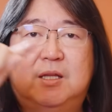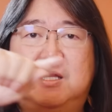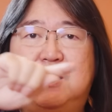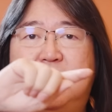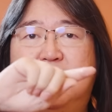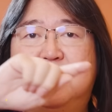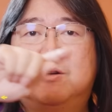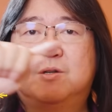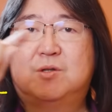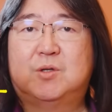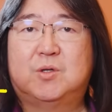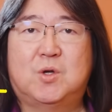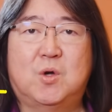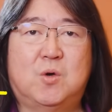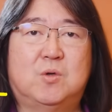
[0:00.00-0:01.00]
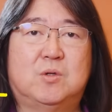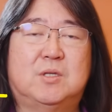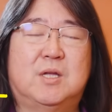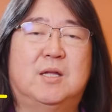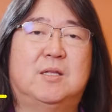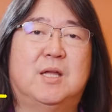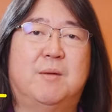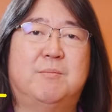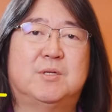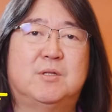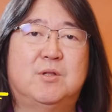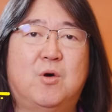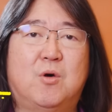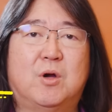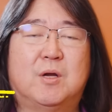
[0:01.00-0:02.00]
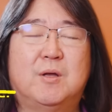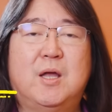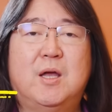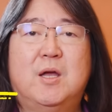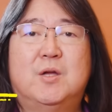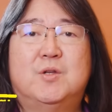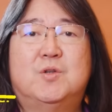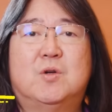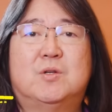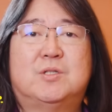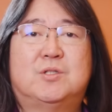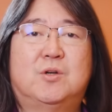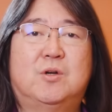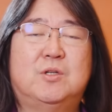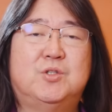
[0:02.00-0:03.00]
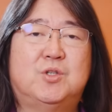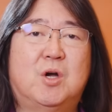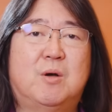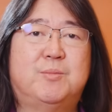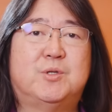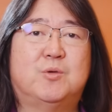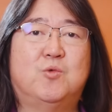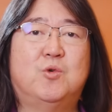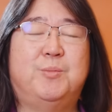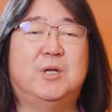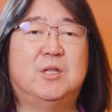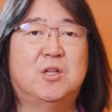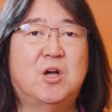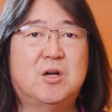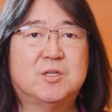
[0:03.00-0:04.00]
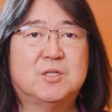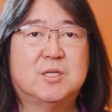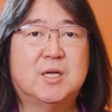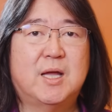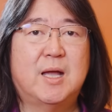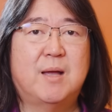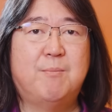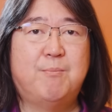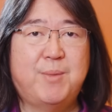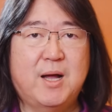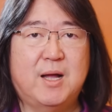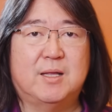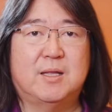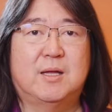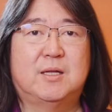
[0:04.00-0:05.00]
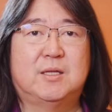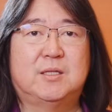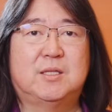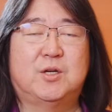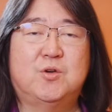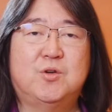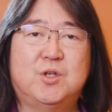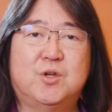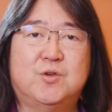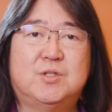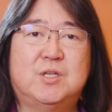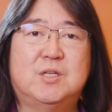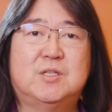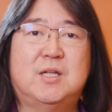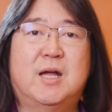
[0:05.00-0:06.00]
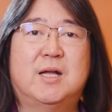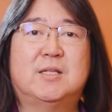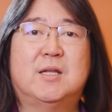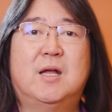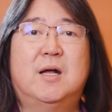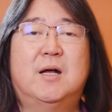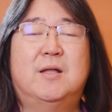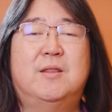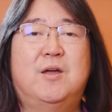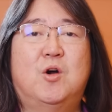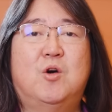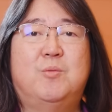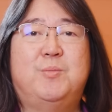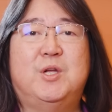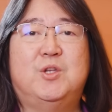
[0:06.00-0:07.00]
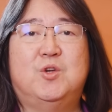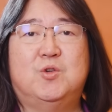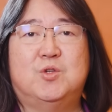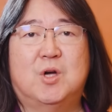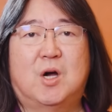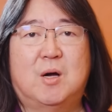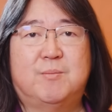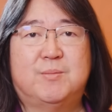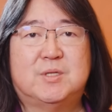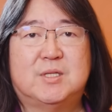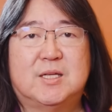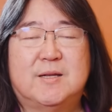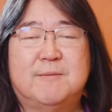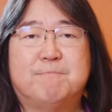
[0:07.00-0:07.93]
the others go 10 times lower. So certain jobs will be lost, but the good news is that there will be new jobs.